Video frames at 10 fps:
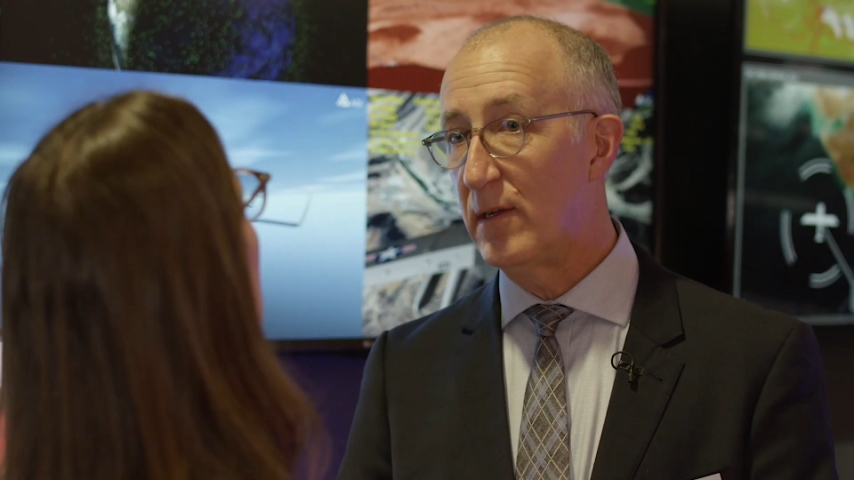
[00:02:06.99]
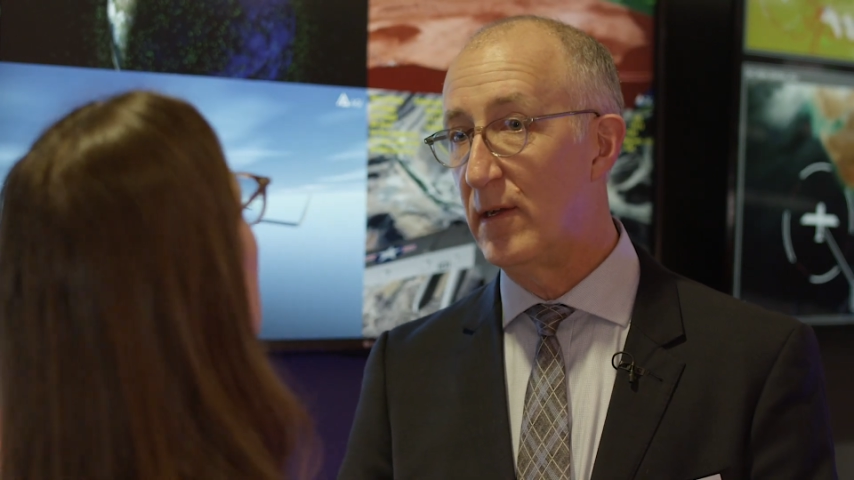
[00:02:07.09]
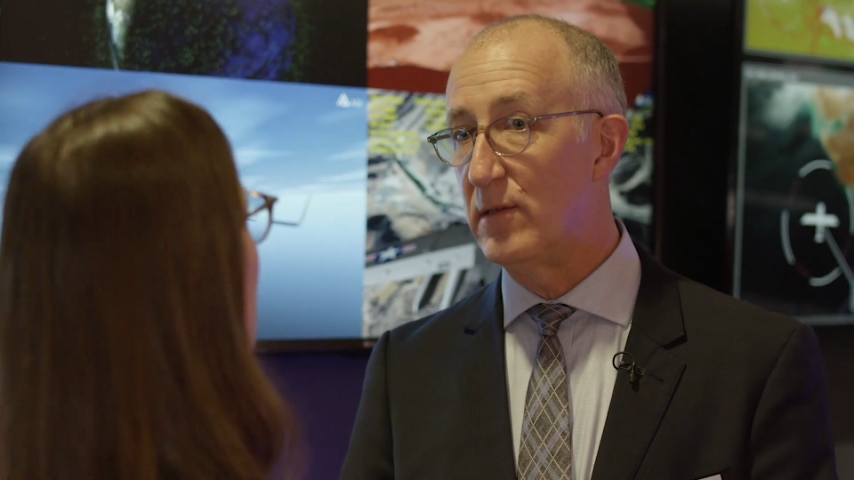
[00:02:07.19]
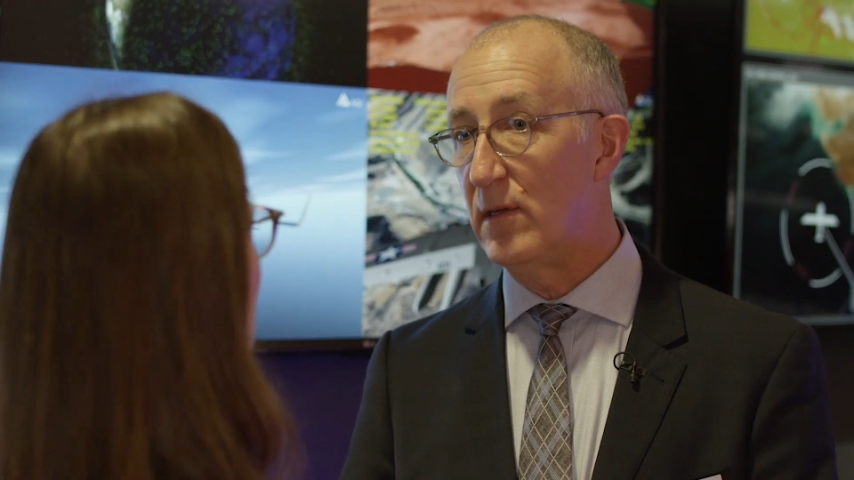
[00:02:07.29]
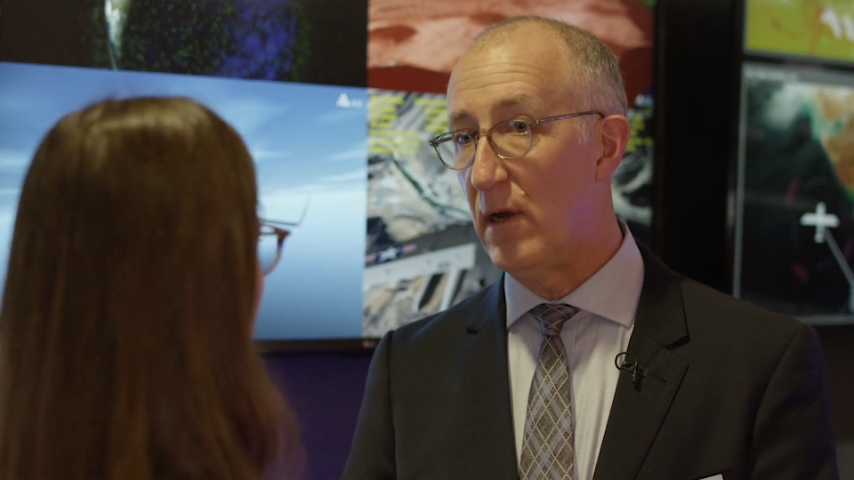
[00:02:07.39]

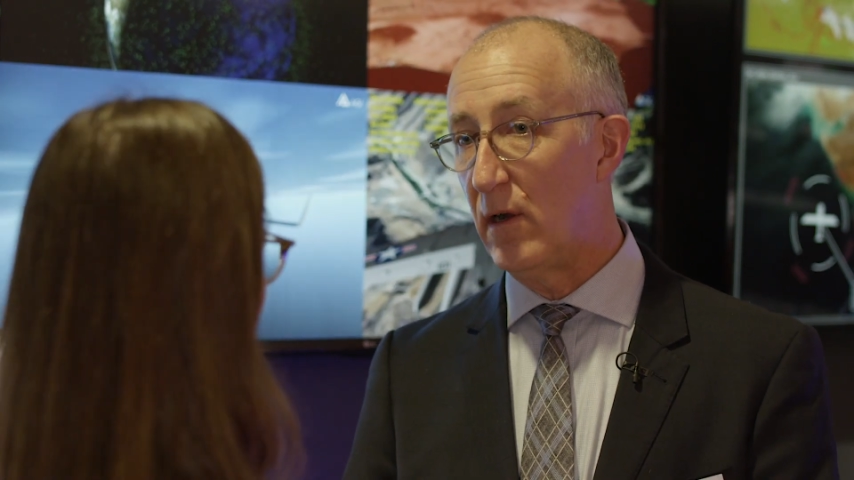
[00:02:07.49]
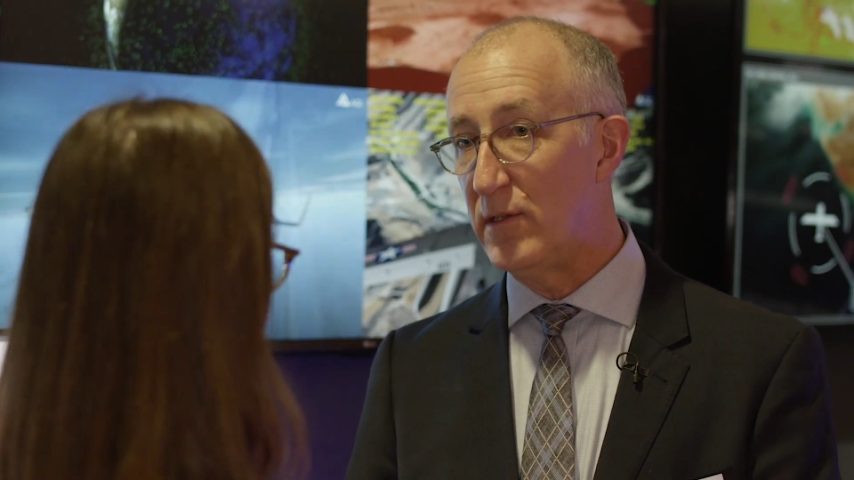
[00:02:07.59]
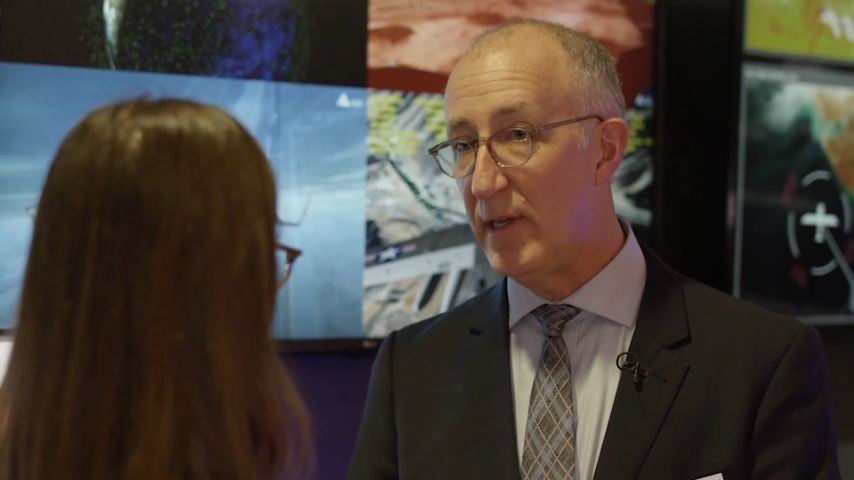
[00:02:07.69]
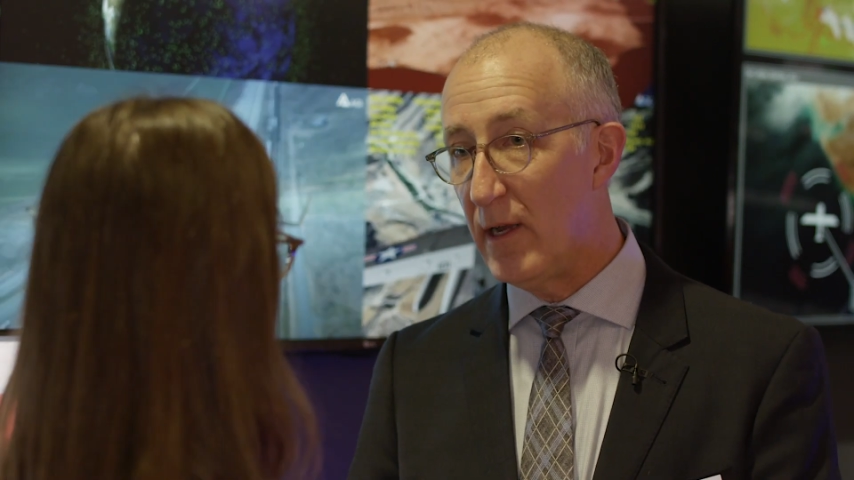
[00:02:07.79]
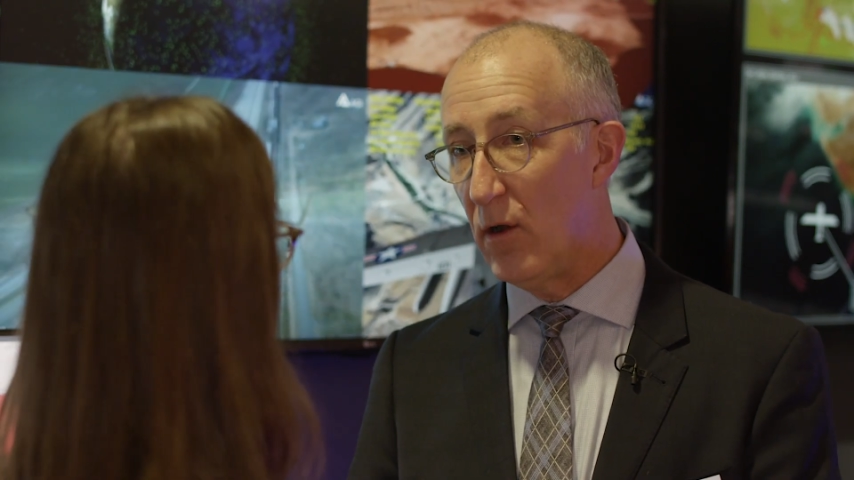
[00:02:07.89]
Because our
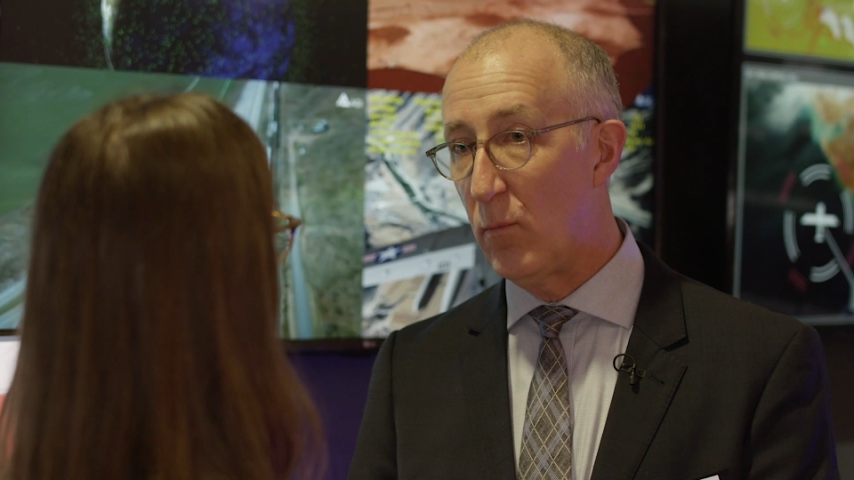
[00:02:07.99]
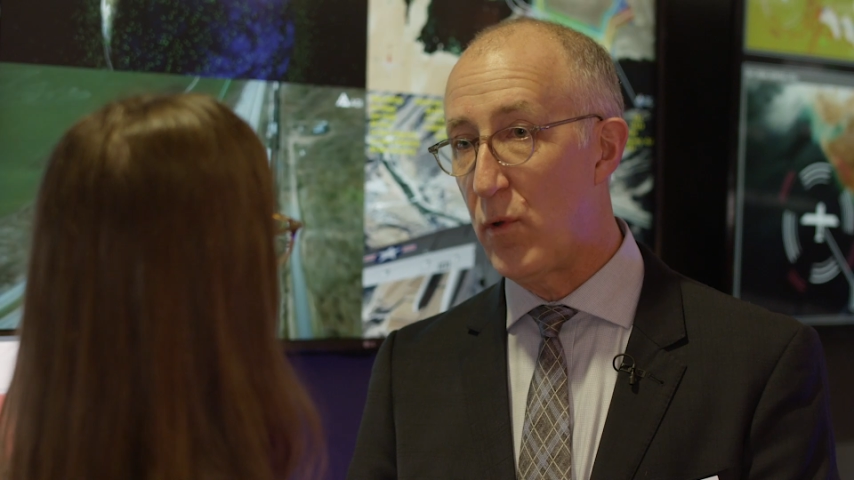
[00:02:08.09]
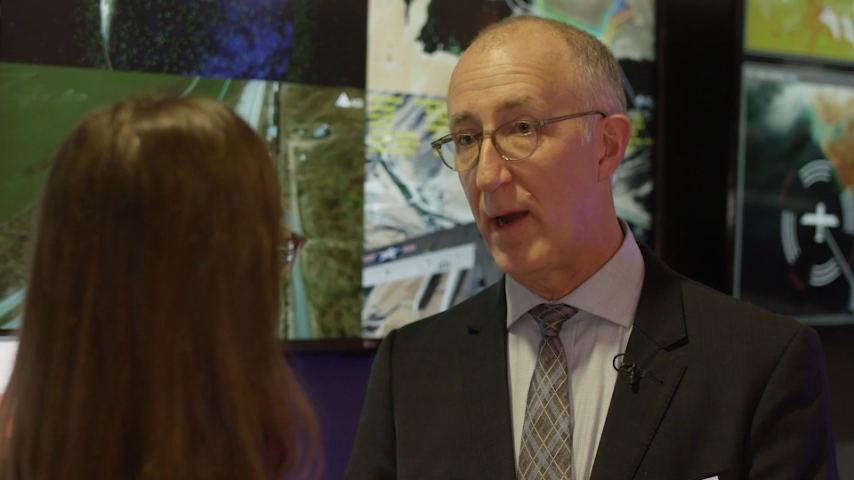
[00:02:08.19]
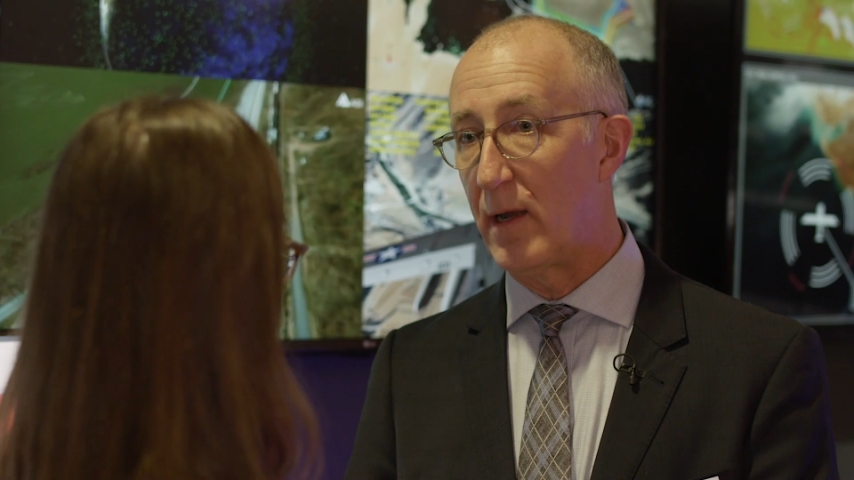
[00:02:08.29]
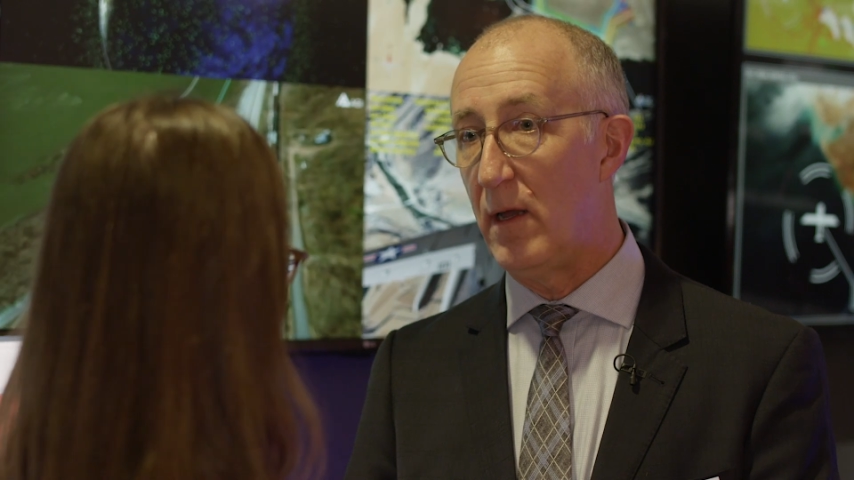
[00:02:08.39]
Zio
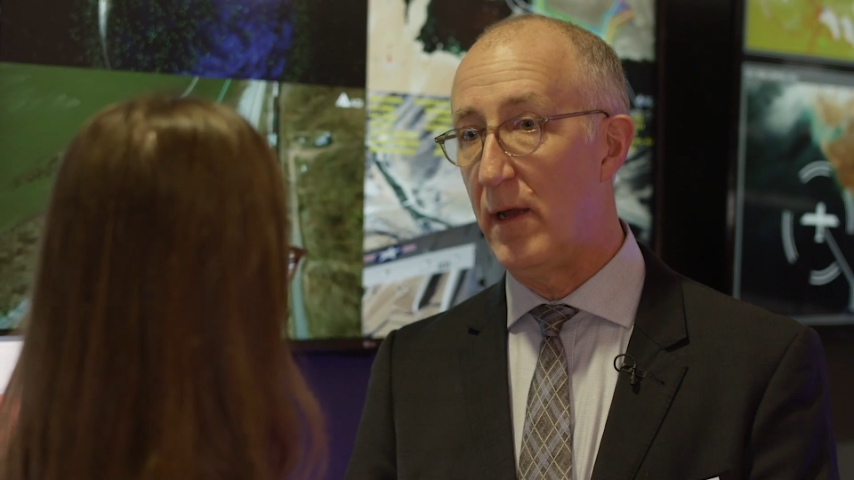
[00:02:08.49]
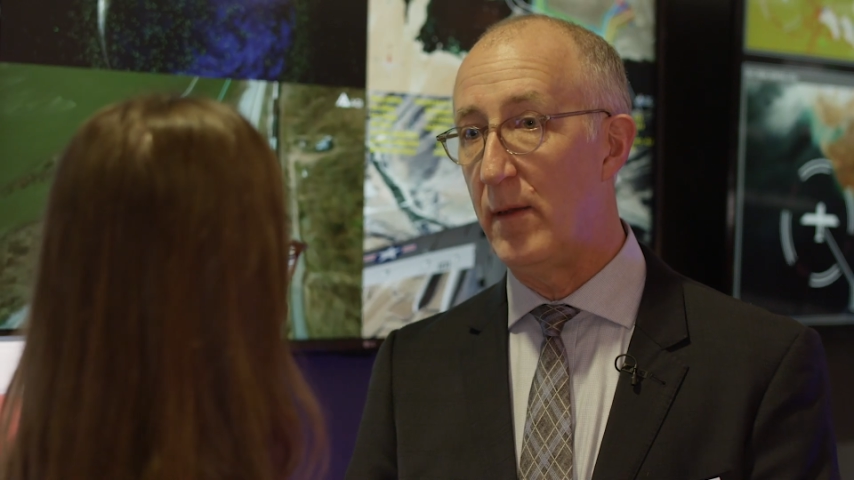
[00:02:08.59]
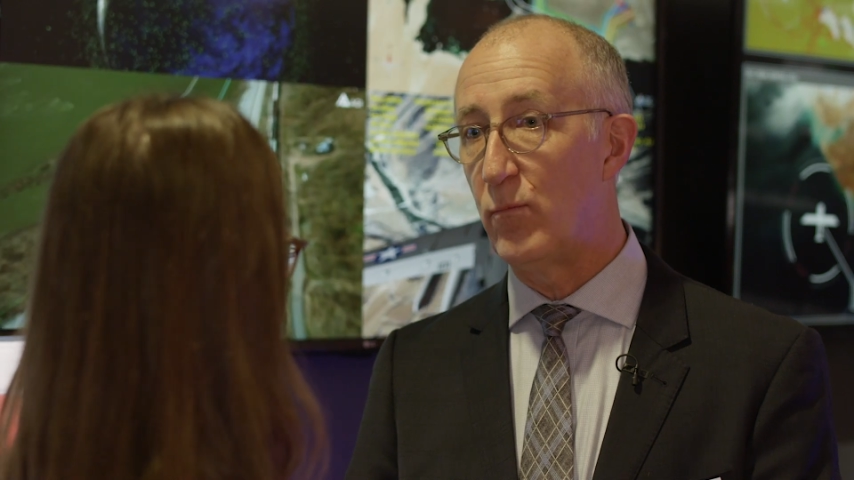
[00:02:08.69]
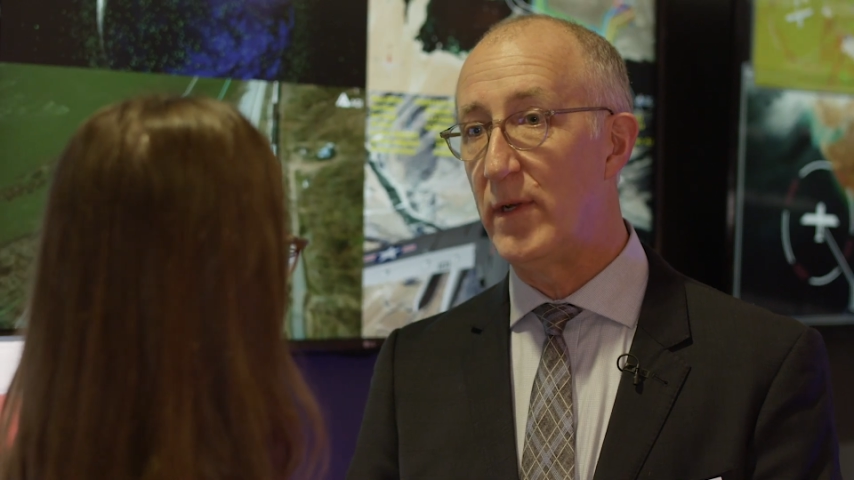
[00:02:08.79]
product line